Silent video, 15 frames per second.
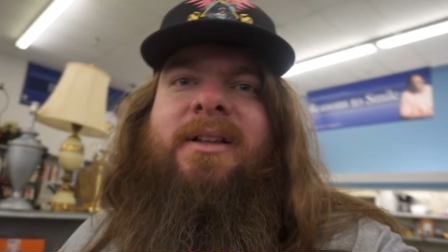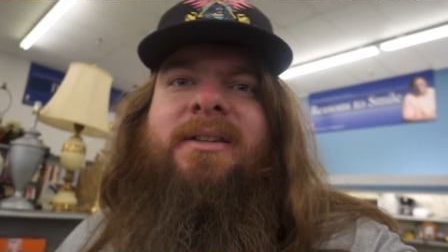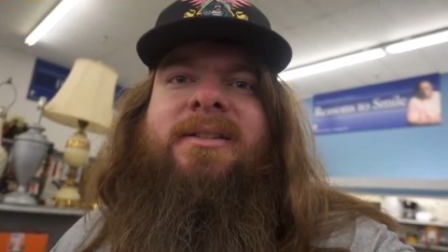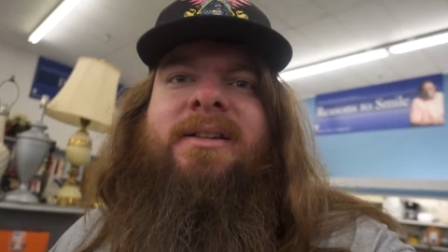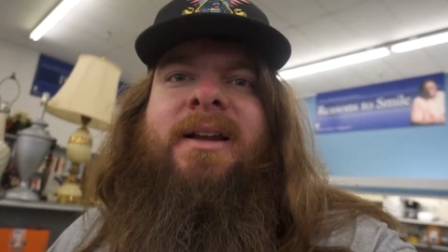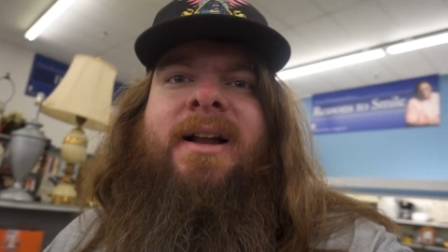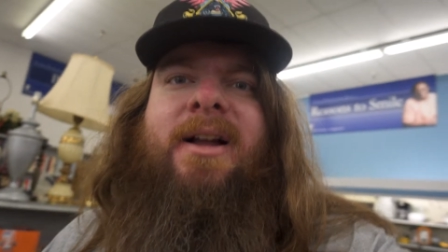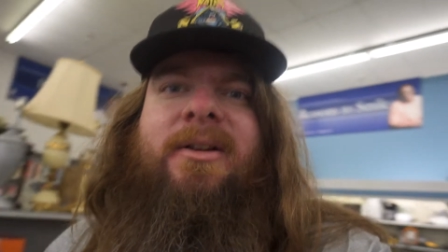get
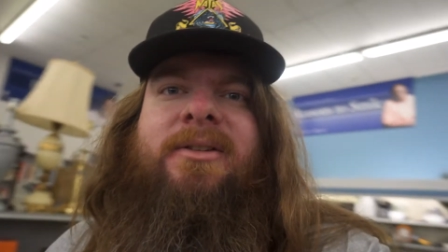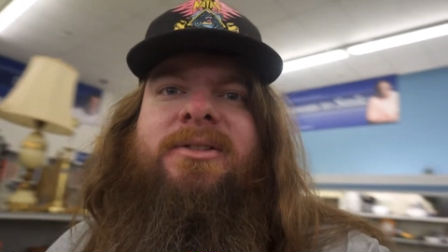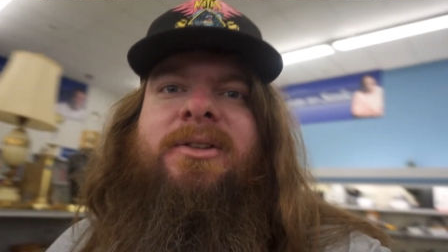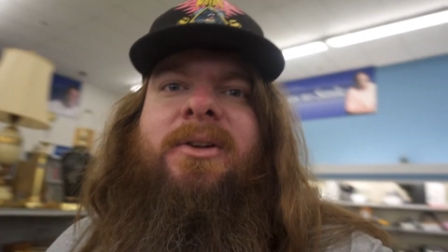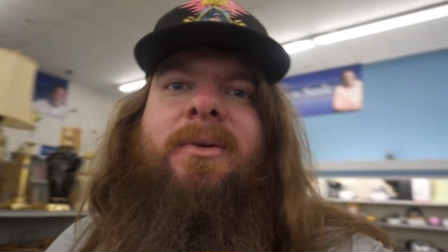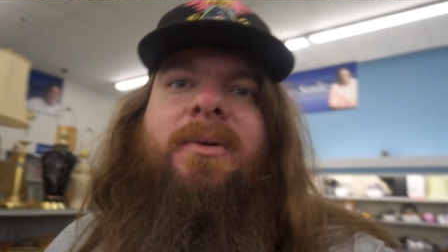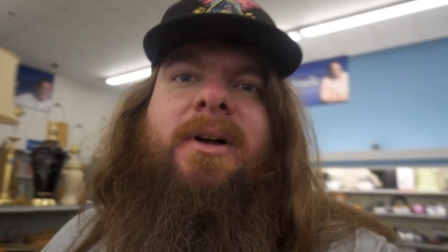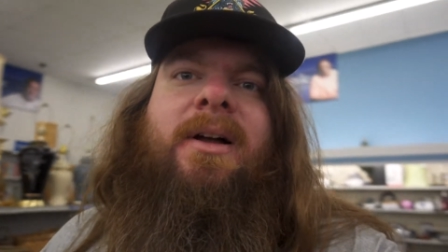sent out.
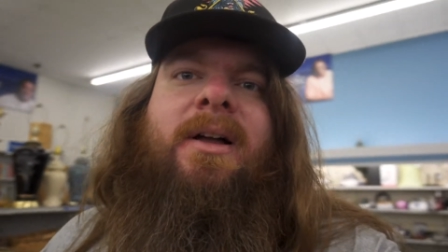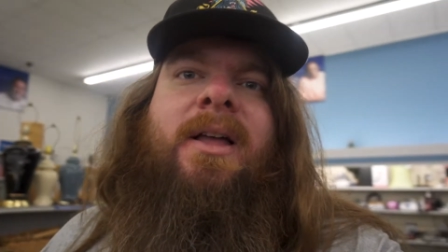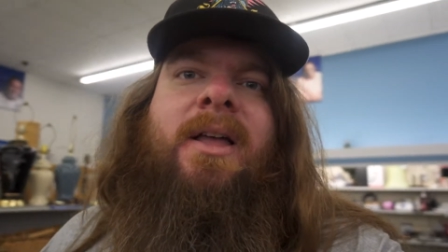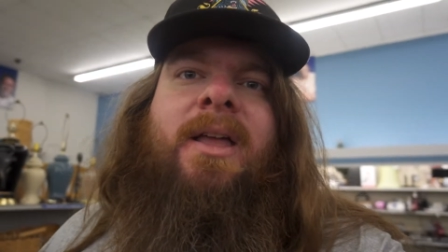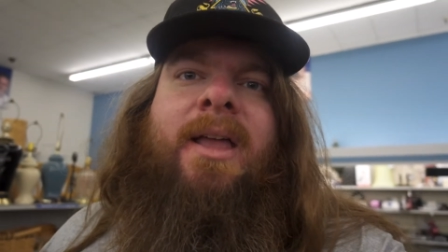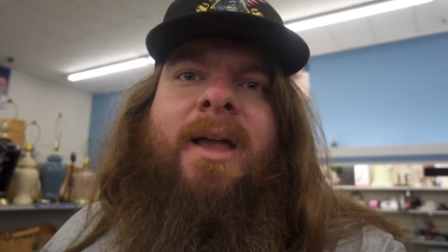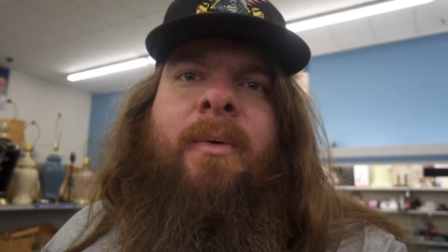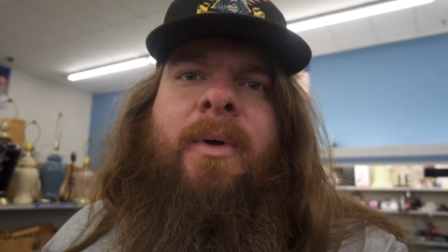So
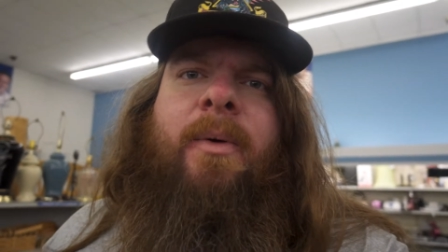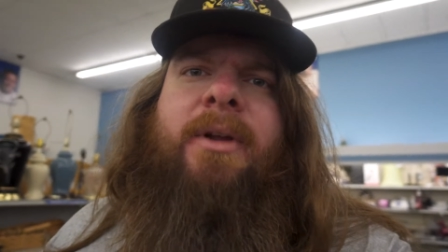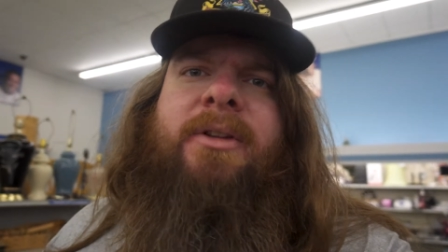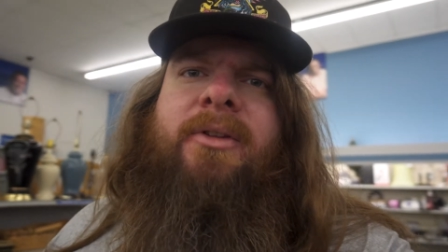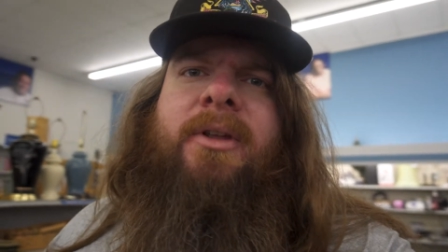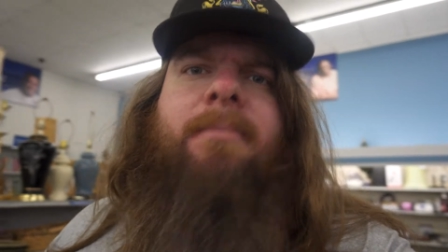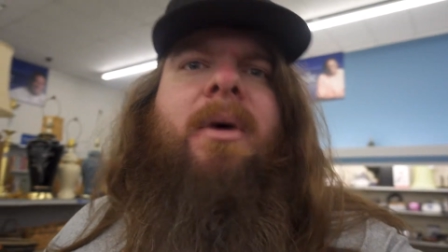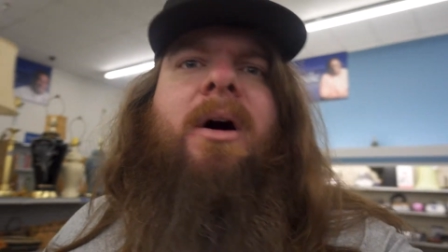and we
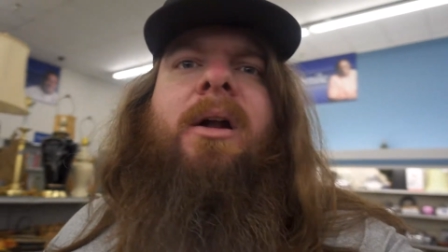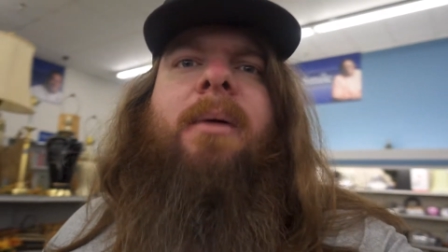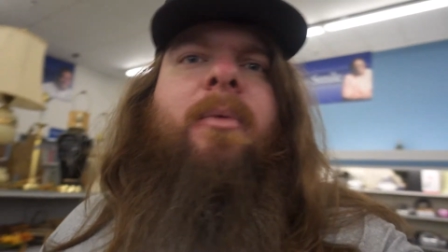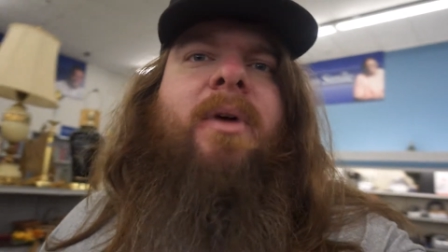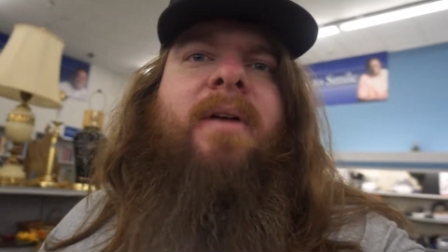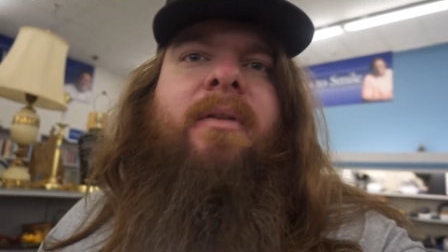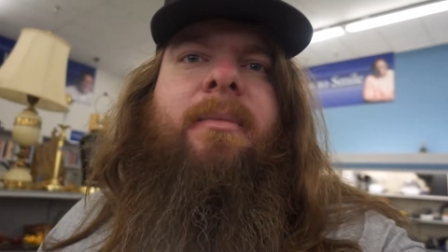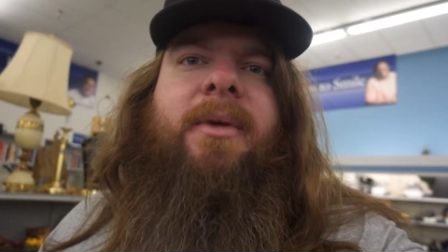recently bought them and
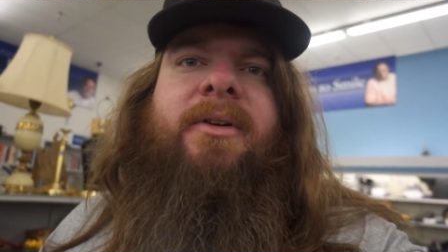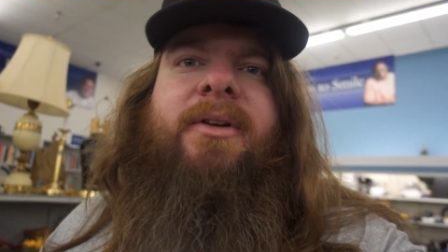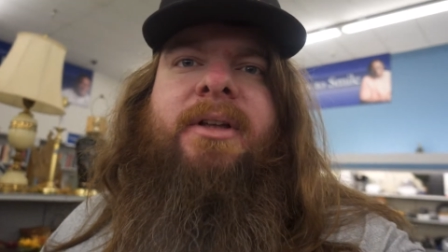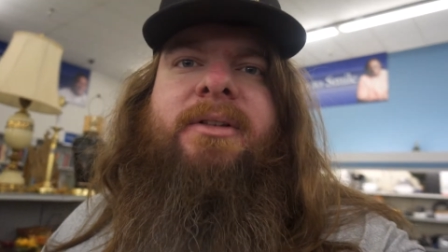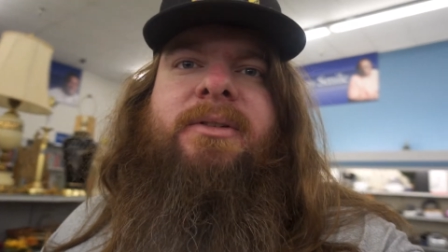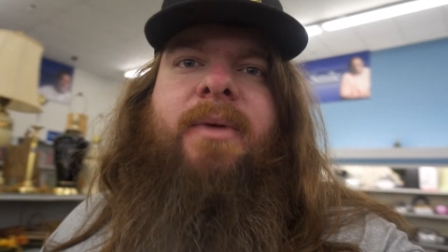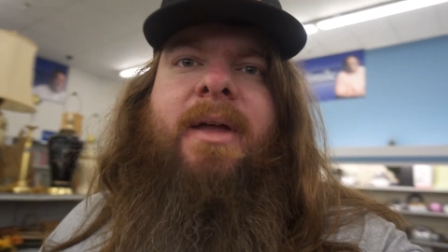we haven't been tested.